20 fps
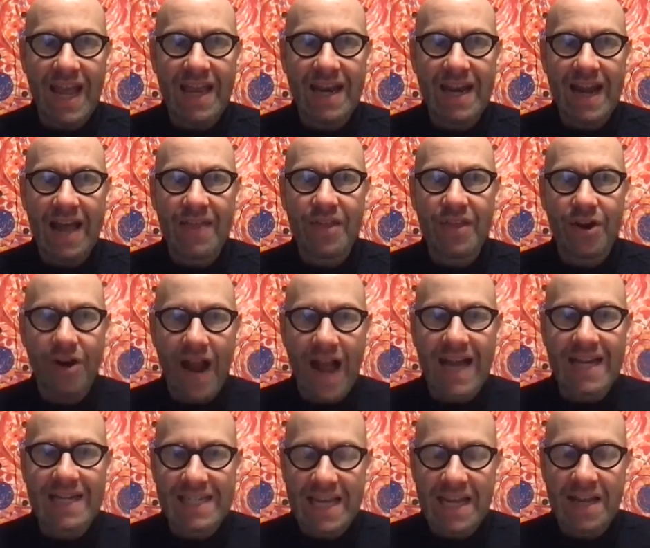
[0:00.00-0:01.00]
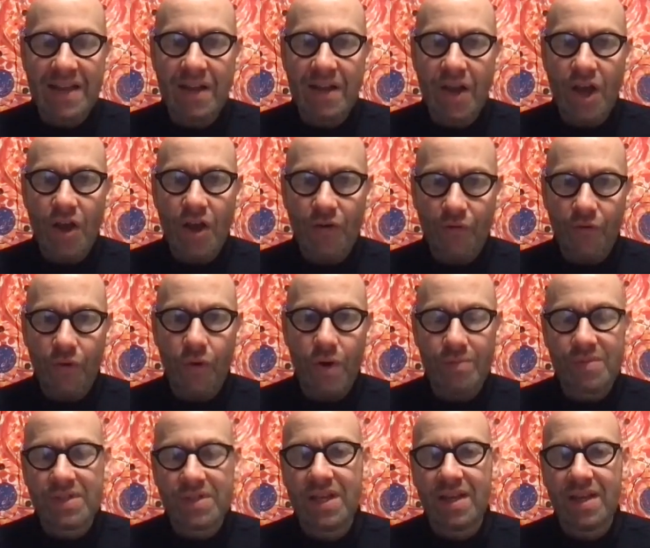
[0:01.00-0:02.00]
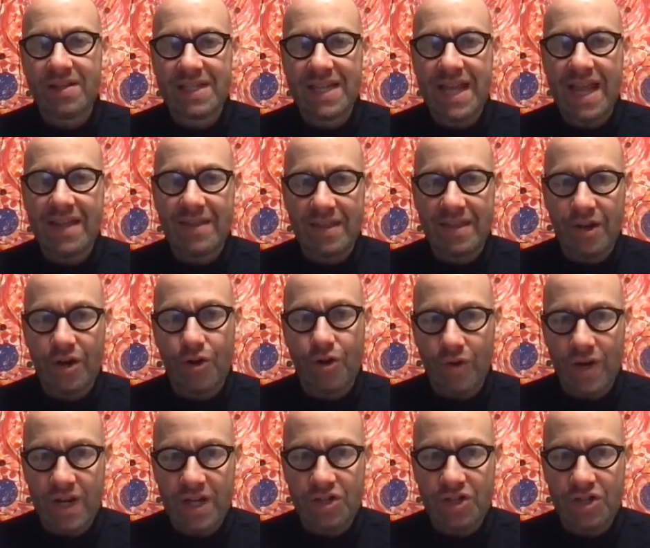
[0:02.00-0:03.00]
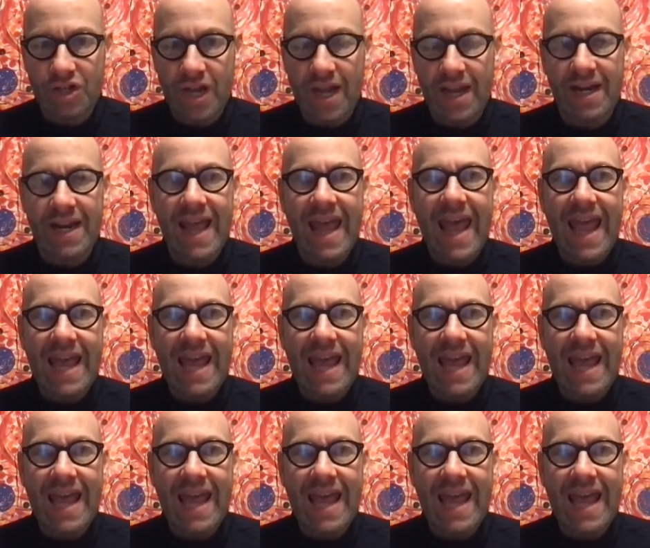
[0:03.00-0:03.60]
And on their ID forms, they'll say that they're Christian.